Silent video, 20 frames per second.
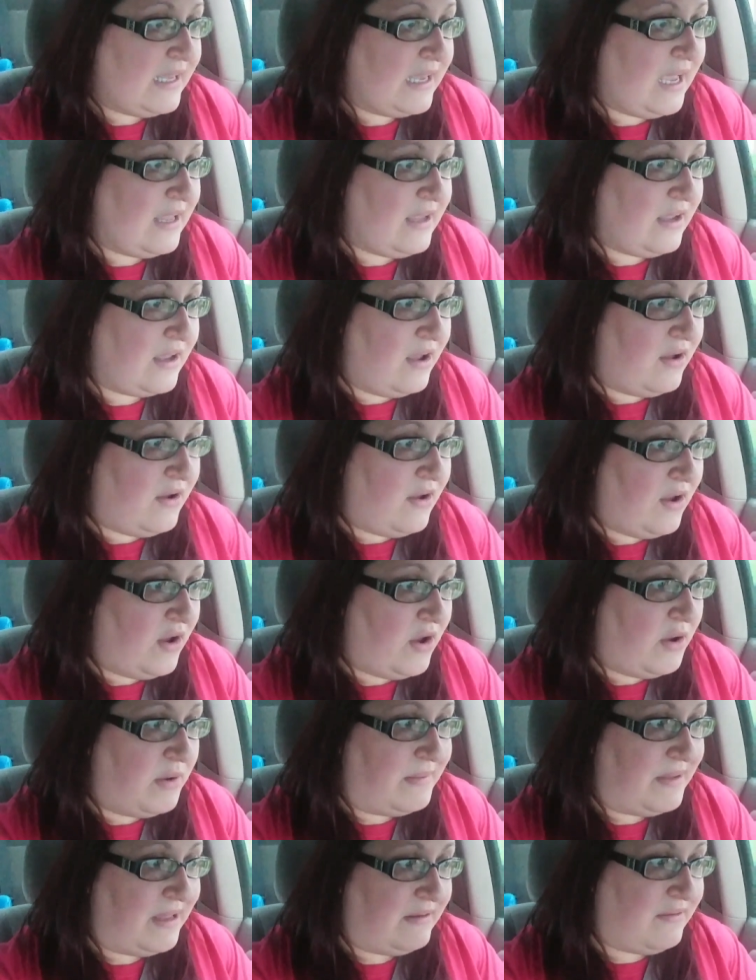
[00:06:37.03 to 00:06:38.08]
Got to go
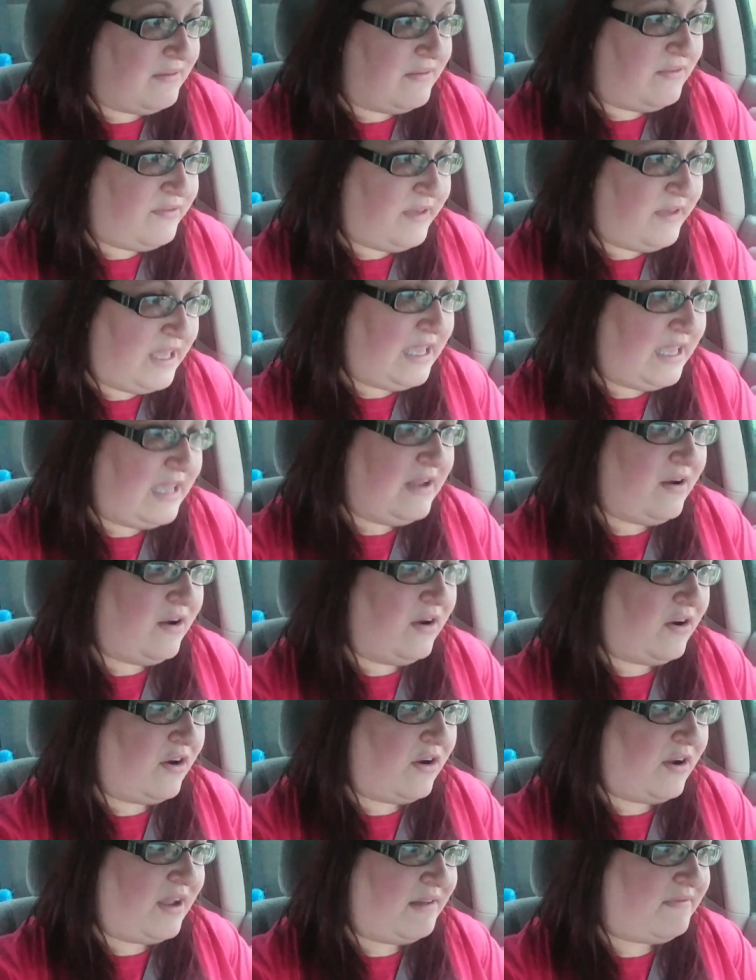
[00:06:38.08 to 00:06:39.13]
home and feed
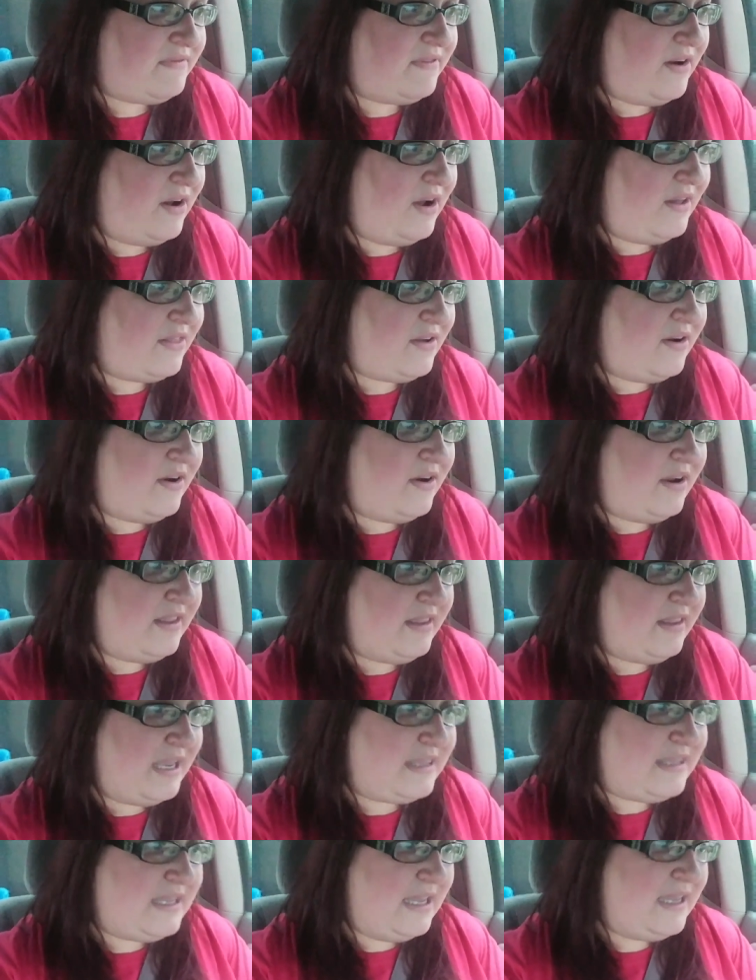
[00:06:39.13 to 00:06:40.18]
her grandfather
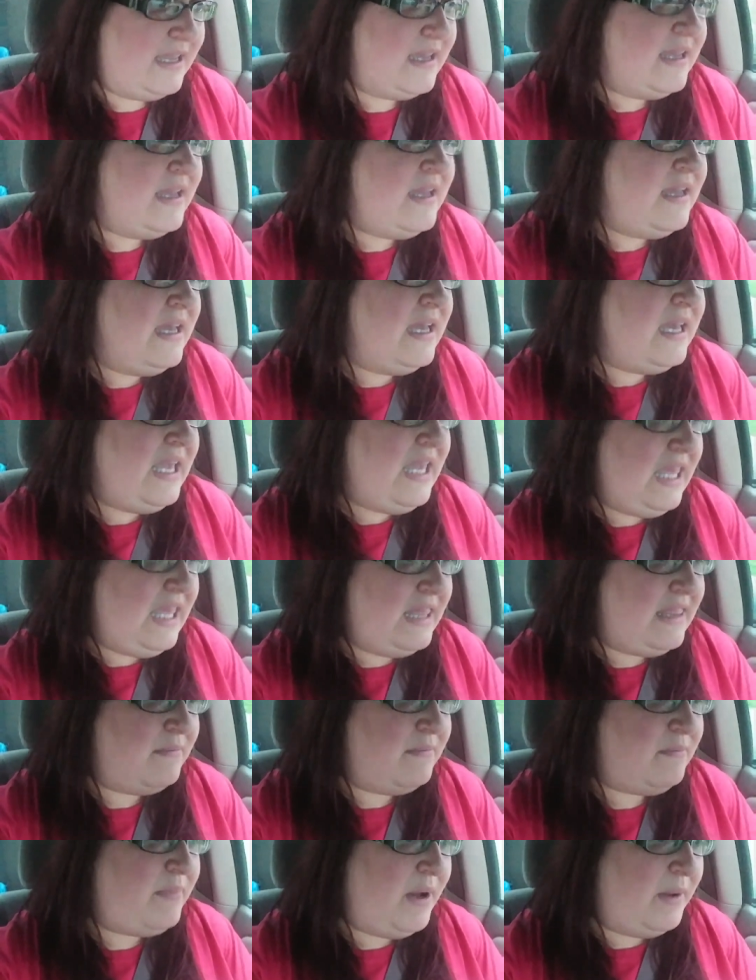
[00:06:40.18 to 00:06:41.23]
and let the
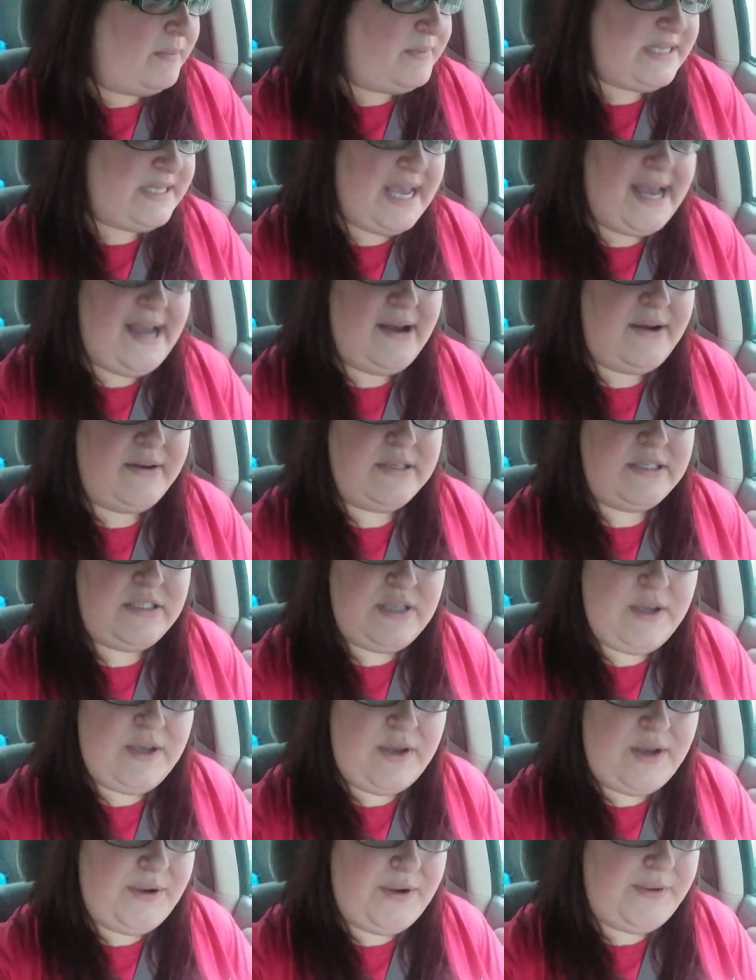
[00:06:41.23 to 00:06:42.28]
heathen pups out.
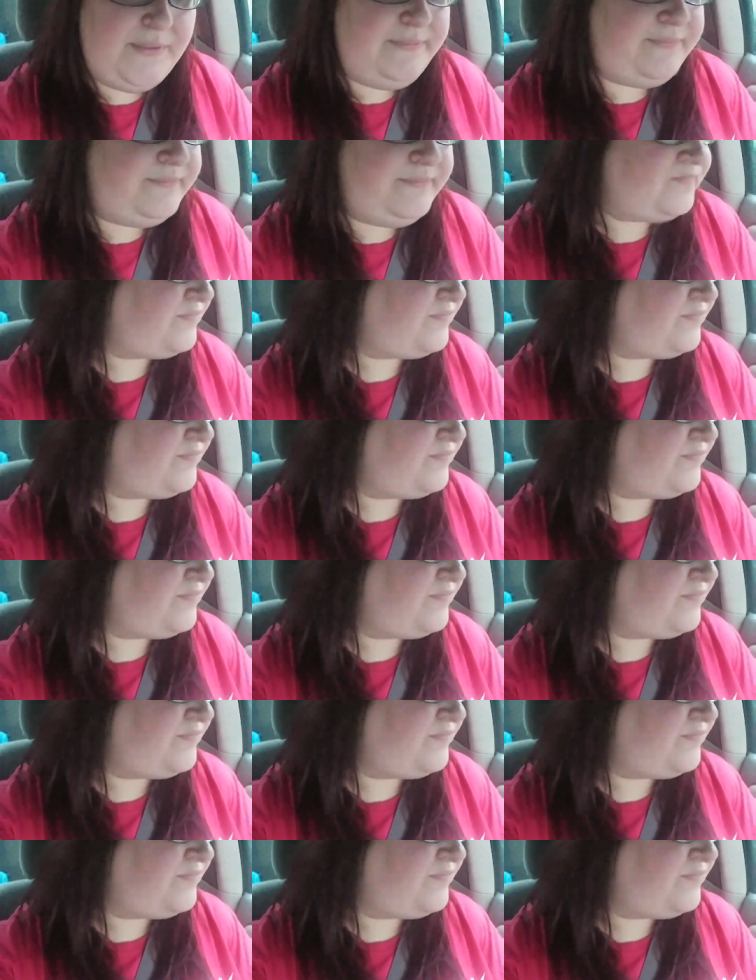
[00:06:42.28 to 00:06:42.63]
So,